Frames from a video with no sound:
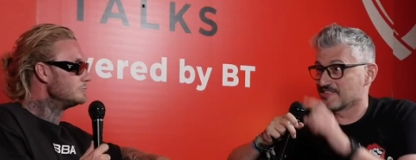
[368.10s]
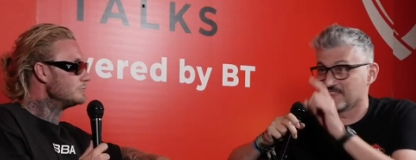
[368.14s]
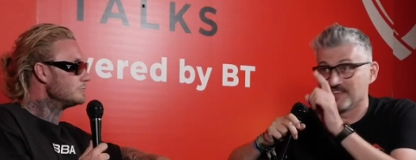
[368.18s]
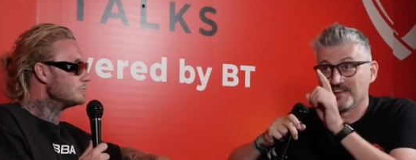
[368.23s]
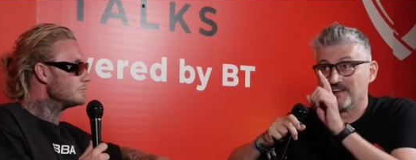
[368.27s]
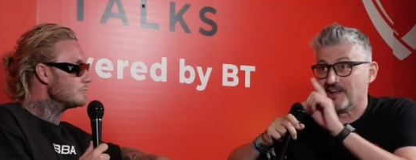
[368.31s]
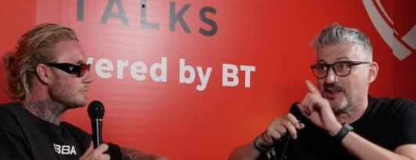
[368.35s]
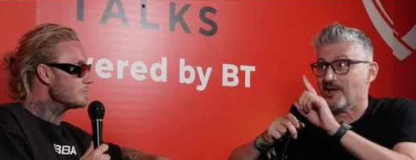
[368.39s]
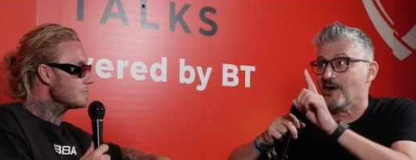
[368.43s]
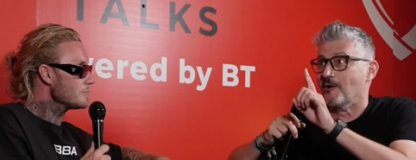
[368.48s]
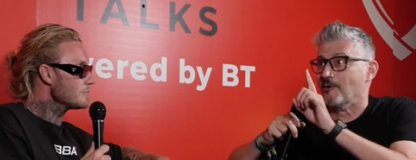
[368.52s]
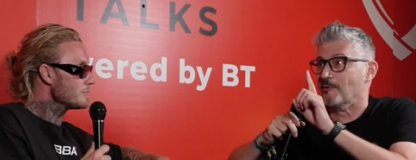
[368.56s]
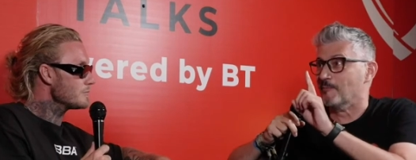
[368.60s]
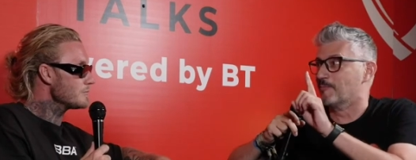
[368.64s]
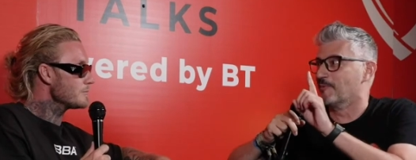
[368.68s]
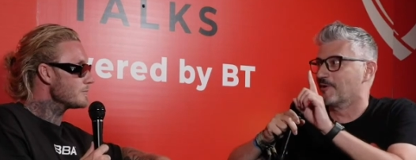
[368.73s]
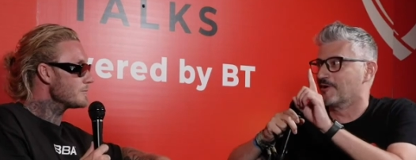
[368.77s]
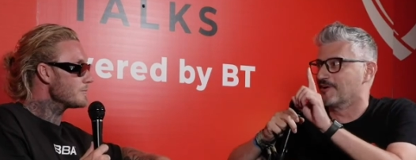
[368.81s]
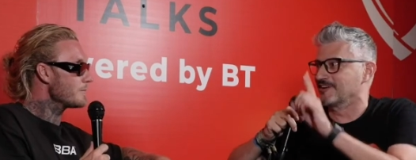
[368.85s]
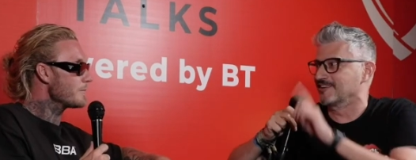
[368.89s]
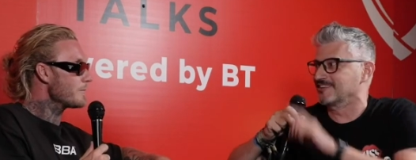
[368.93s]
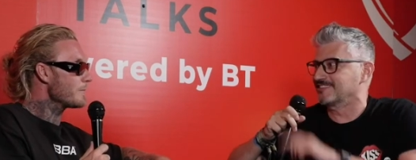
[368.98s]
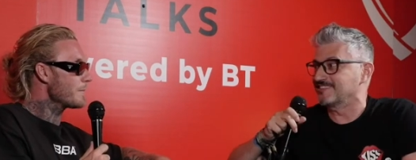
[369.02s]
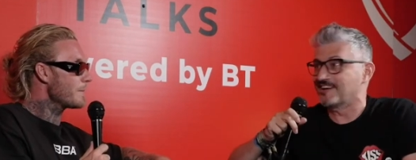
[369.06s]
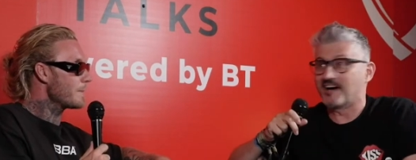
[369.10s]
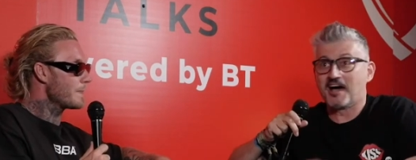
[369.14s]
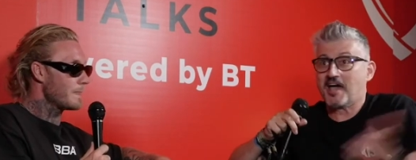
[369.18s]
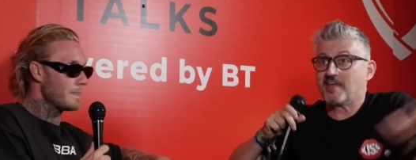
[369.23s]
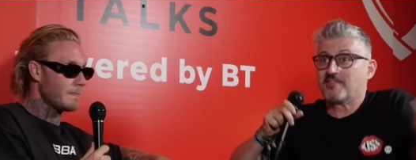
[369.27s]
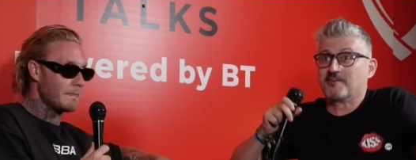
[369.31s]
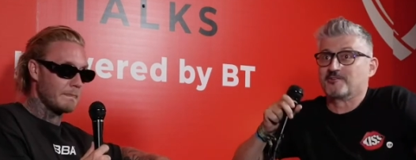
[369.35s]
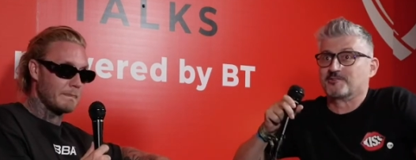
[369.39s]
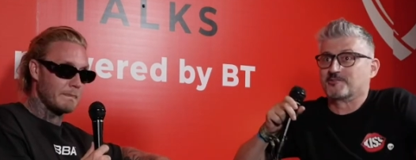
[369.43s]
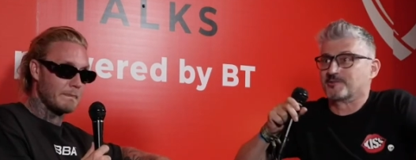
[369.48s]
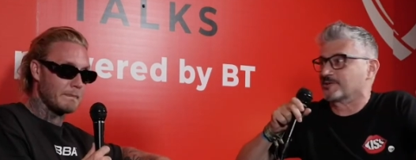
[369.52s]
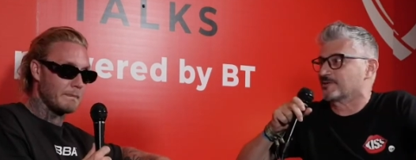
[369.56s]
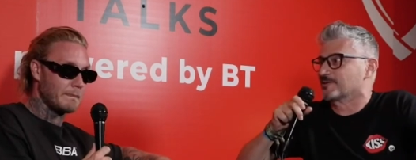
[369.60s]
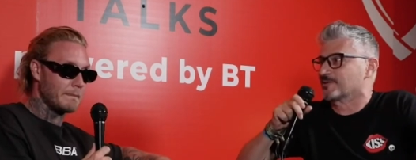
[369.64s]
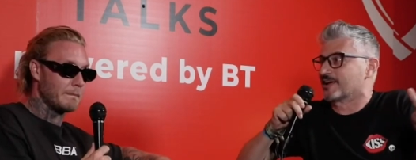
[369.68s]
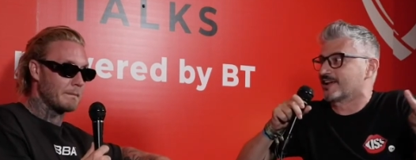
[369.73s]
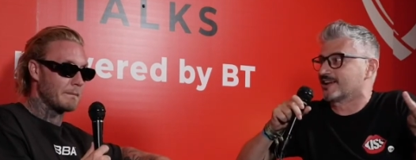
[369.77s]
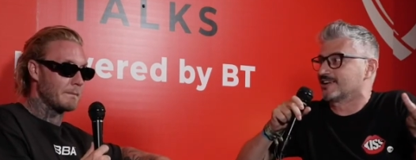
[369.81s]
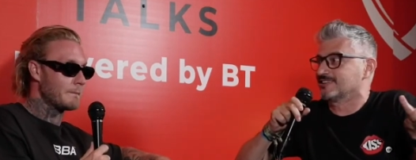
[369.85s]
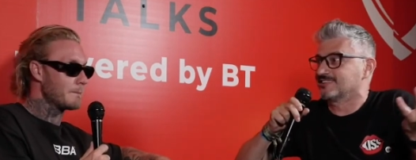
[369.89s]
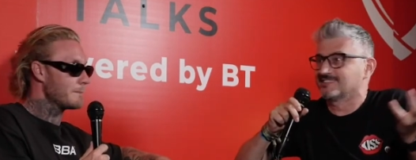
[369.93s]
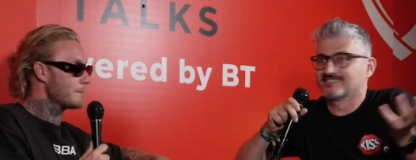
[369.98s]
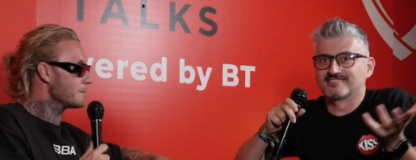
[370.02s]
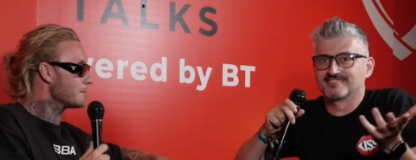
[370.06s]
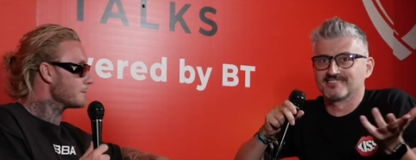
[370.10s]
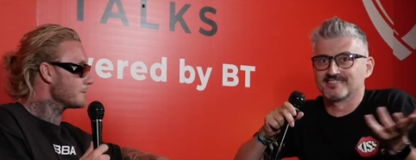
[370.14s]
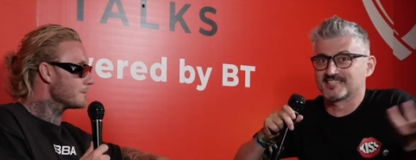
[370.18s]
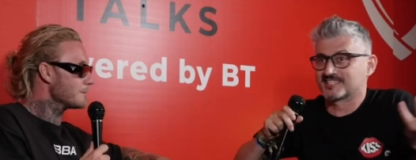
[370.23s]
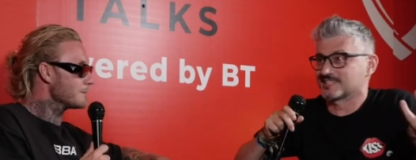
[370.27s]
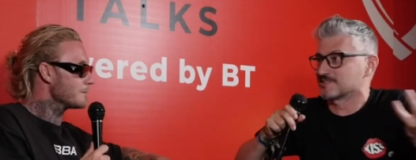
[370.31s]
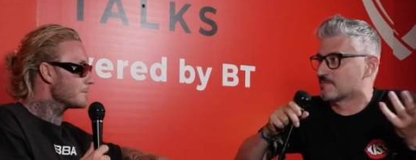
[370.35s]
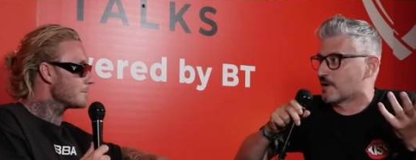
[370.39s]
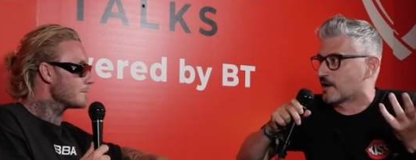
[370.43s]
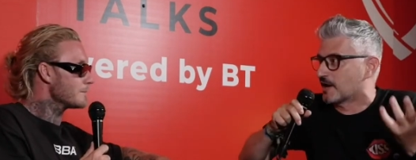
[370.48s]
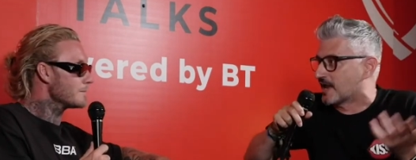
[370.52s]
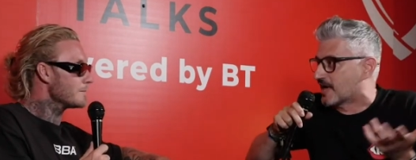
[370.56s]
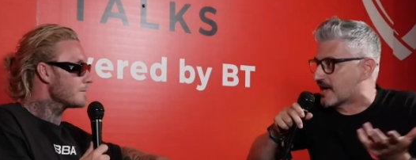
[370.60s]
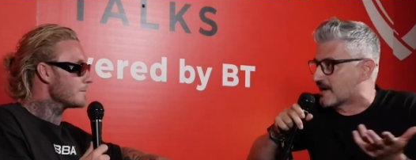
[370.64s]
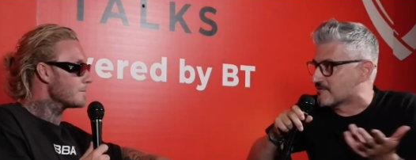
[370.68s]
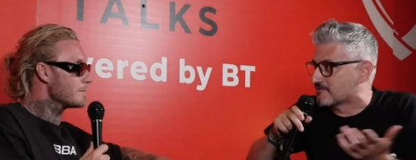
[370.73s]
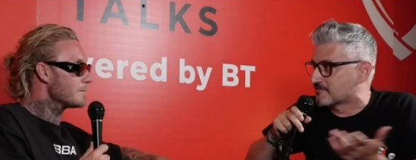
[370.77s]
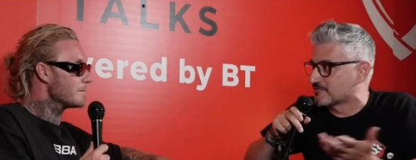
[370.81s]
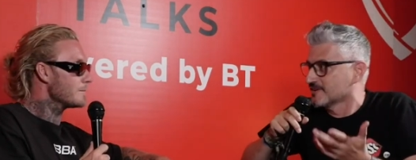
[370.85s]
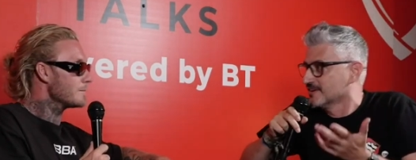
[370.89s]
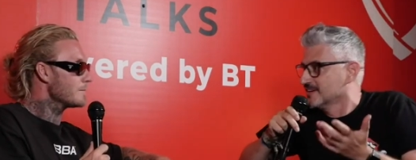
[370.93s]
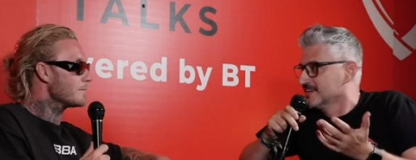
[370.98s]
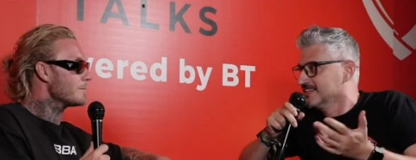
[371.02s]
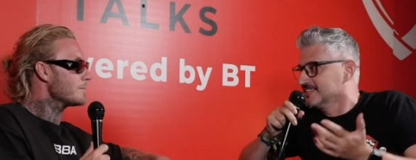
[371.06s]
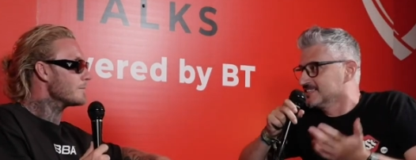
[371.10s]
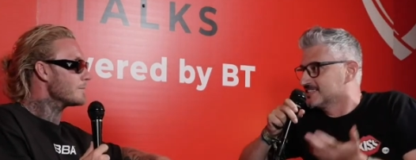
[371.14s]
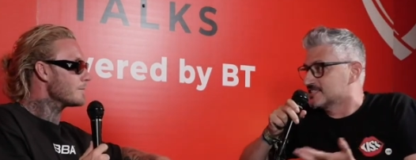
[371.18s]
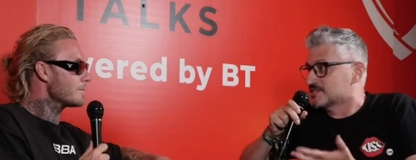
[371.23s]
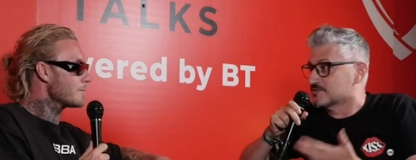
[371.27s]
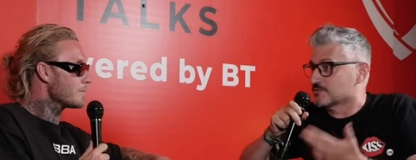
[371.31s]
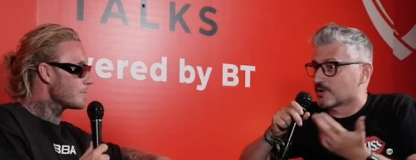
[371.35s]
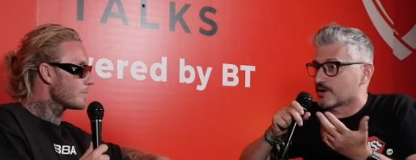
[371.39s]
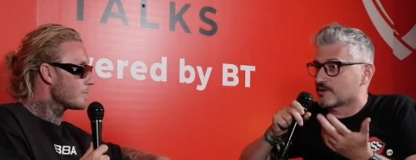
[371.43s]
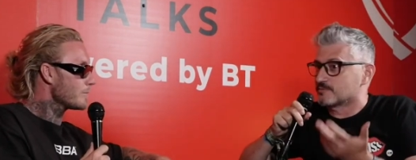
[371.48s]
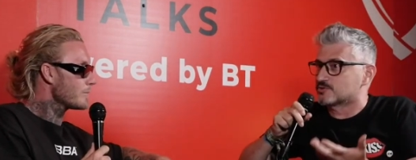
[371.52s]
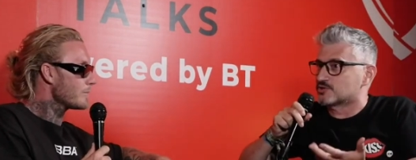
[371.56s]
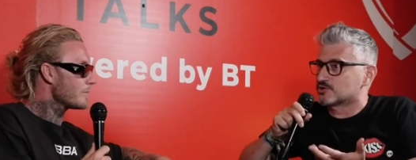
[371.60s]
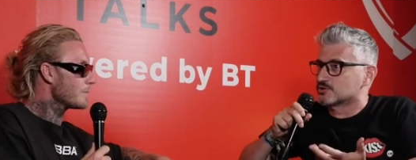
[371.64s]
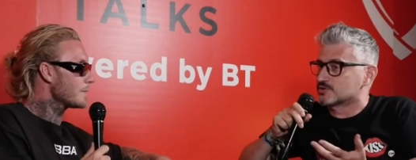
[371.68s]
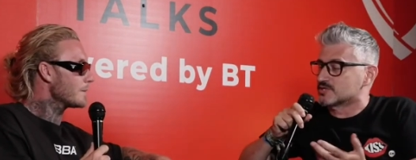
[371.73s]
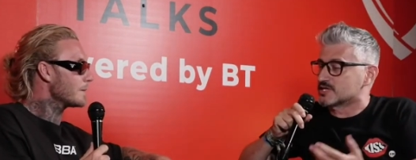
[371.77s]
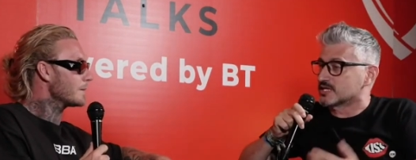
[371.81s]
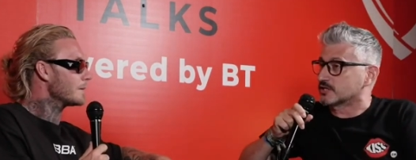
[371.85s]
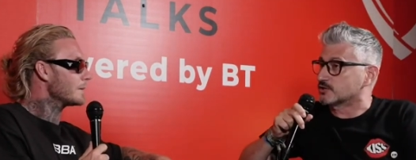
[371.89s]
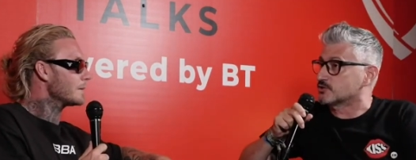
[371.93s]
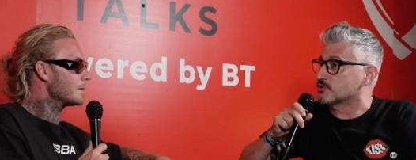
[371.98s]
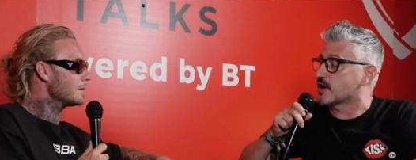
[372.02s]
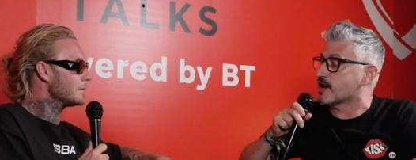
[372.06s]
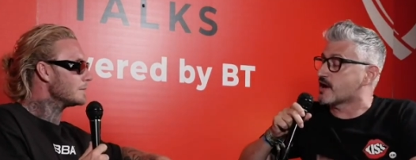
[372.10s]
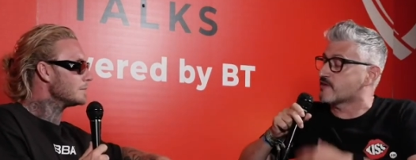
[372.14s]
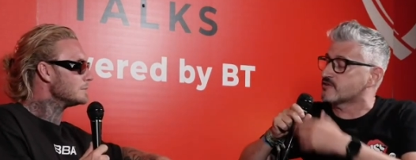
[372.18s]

Speaker 1: the no part. I don't regret it. This is my life. This is what I'm choosing. Do you have